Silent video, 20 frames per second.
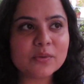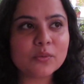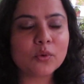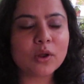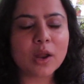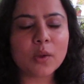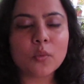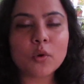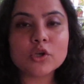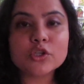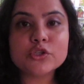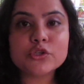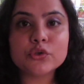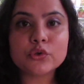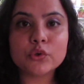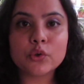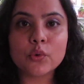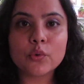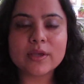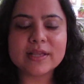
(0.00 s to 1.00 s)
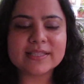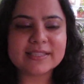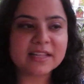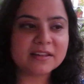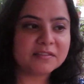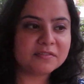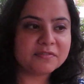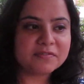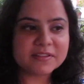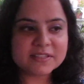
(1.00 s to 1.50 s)
what I want you to know is
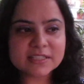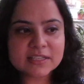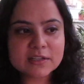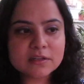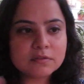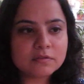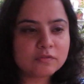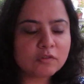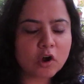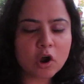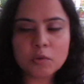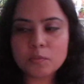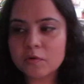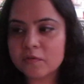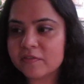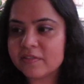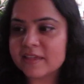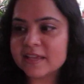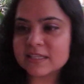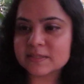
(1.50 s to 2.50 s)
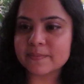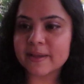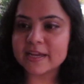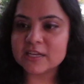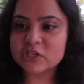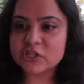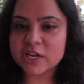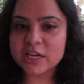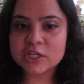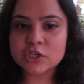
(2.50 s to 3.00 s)
that the physical form of things
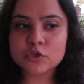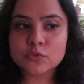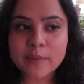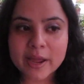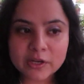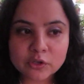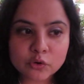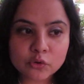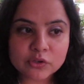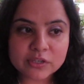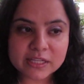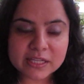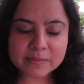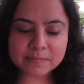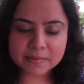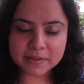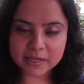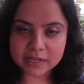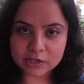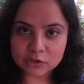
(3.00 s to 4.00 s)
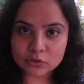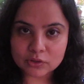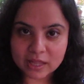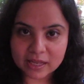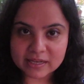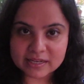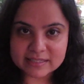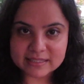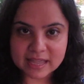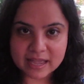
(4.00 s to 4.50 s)
might change. You might go deeper into
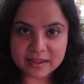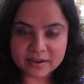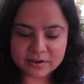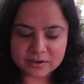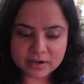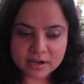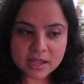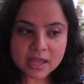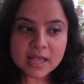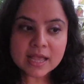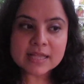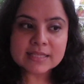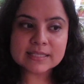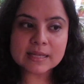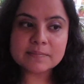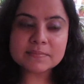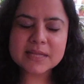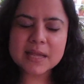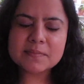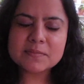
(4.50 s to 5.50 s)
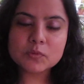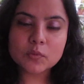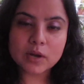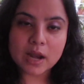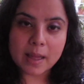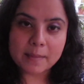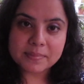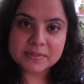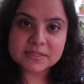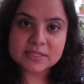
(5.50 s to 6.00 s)
that desire. Sometimes what
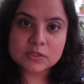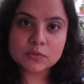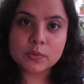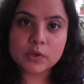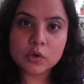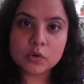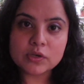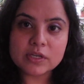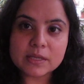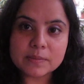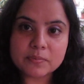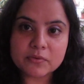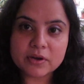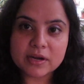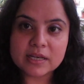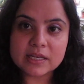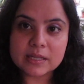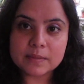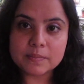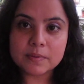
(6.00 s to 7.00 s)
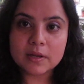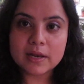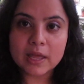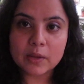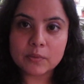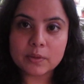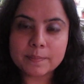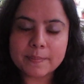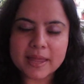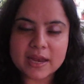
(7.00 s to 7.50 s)
happens is we go deeper and deeper,
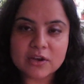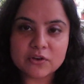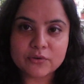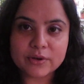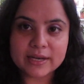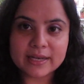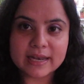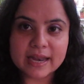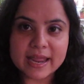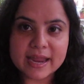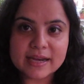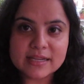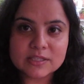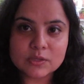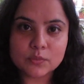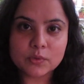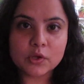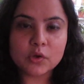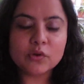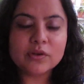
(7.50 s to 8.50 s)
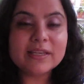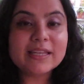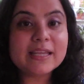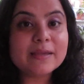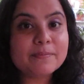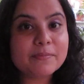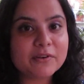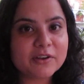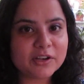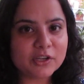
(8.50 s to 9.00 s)
like we penetrate layers, and we go
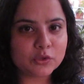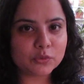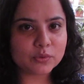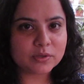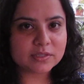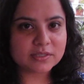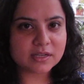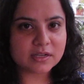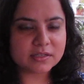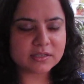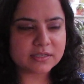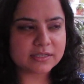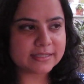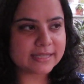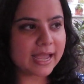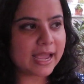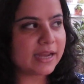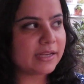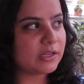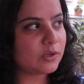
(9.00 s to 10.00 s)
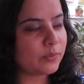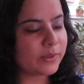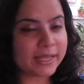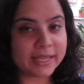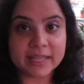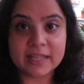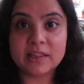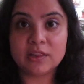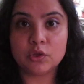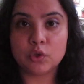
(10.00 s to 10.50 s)
deeper into a certain desire till we
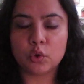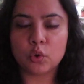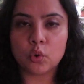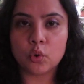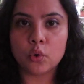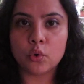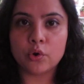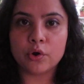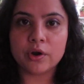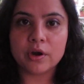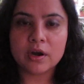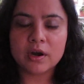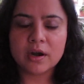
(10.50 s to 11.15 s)
hit the core.